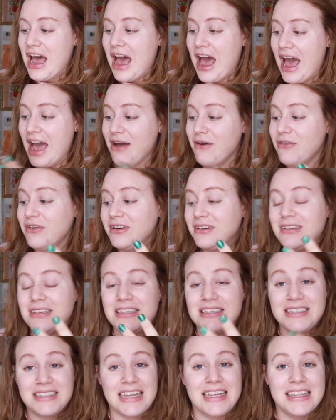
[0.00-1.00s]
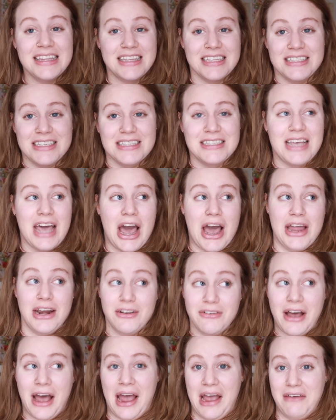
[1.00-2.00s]
I would say that this is kind
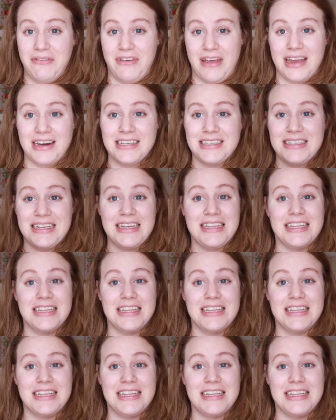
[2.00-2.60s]
of high fantasy,